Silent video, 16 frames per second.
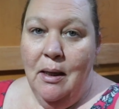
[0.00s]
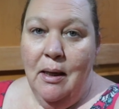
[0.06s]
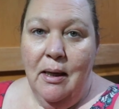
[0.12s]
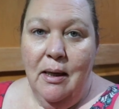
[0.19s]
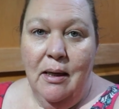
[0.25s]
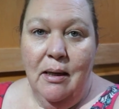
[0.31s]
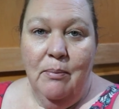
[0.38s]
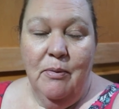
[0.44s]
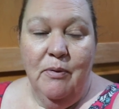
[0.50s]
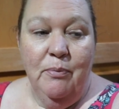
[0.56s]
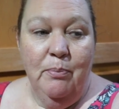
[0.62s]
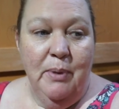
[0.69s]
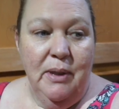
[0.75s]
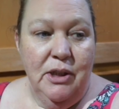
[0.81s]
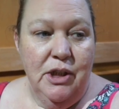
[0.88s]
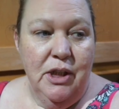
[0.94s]
A
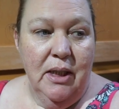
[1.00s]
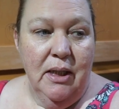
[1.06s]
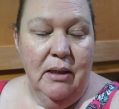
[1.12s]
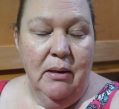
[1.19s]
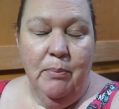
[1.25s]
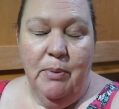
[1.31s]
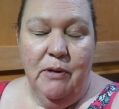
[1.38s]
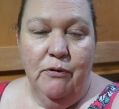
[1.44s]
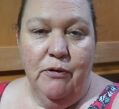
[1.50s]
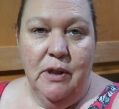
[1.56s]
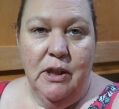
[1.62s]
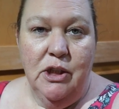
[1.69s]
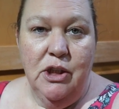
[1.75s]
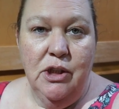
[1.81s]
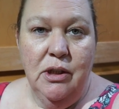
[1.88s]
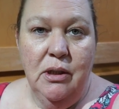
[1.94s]
bit of chick, a bit of
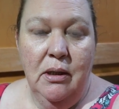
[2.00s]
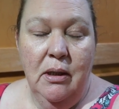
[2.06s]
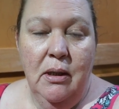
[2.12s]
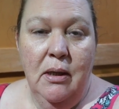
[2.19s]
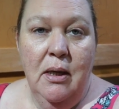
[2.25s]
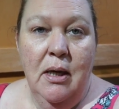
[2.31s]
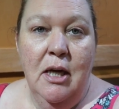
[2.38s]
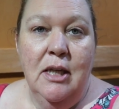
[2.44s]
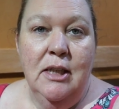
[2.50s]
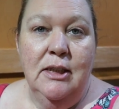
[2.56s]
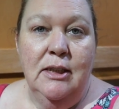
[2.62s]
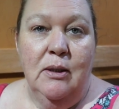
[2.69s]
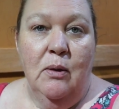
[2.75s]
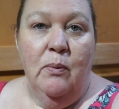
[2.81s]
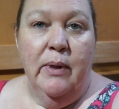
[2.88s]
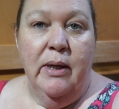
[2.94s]
fish.
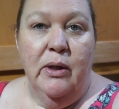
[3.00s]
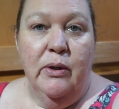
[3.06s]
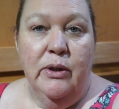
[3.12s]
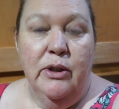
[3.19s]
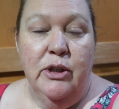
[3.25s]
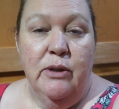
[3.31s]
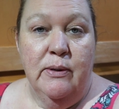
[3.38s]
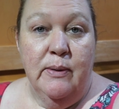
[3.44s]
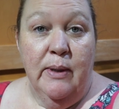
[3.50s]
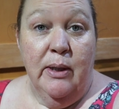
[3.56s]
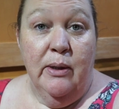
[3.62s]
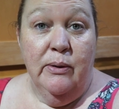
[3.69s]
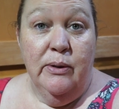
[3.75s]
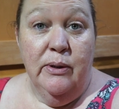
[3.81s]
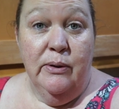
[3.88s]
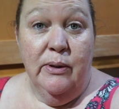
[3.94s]
So what I'm going to do is when I
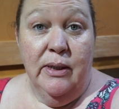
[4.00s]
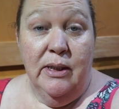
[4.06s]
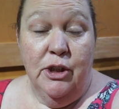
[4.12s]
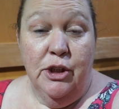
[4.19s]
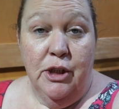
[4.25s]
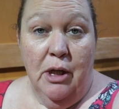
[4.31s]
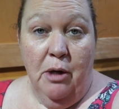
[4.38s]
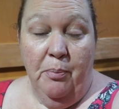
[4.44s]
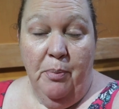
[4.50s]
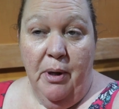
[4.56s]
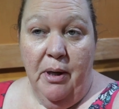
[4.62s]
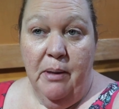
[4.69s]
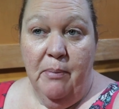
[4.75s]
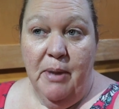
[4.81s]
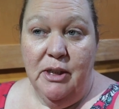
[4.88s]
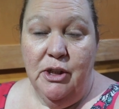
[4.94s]
go to this shop,
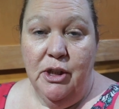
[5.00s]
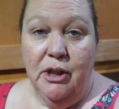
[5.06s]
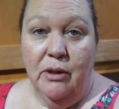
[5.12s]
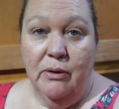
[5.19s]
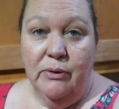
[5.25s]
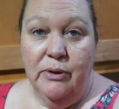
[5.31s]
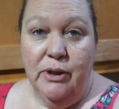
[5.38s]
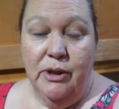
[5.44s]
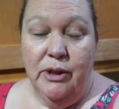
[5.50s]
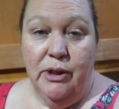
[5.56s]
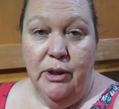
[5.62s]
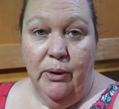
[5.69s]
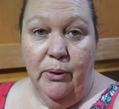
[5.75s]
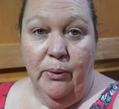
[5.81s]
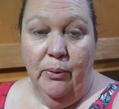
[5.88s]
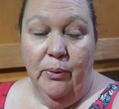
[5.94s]
I'm actually going
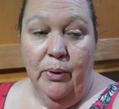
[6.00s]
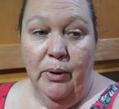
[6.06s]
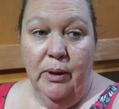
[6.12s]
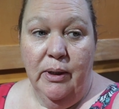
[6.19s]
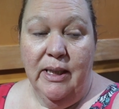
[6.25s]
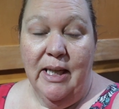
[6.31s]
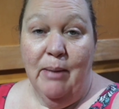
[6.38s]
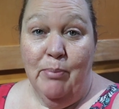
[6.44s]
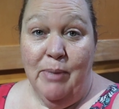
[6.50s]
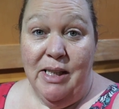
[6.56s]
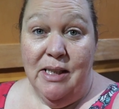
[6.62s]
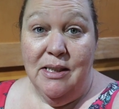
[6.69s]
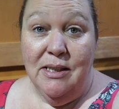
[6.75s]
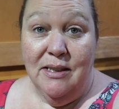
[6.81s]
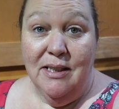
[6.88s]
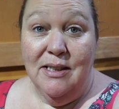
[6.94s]
to get
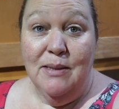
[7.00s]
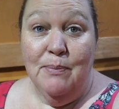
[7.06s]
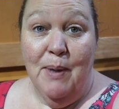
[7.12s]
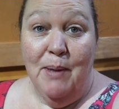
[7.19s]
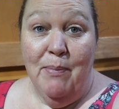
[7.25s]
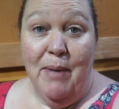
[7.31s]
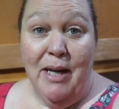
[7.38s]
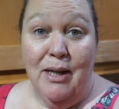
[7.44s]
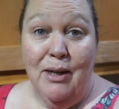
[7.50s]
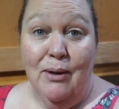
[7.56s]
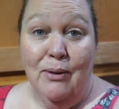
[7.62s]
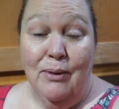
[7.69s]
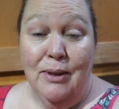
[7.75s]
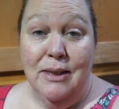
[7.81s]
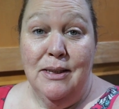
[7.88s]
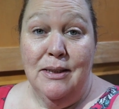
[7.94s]
meat. That's my main
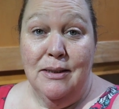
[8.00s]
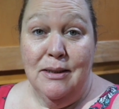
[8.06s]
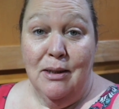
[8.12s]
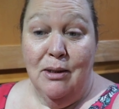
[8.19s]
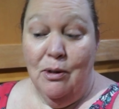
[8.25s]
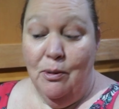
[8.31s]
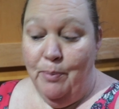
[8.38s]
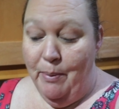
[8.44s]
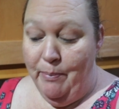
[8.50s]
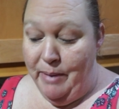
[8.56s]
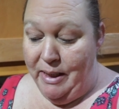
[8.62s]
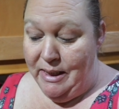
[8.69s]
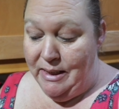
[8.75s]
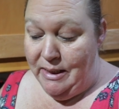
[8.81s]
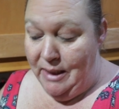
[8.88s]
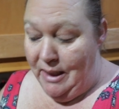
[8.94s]
goal, is to stock up on
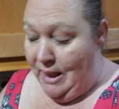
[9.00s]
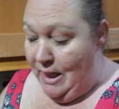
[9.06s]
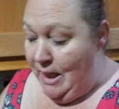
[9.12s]
meat.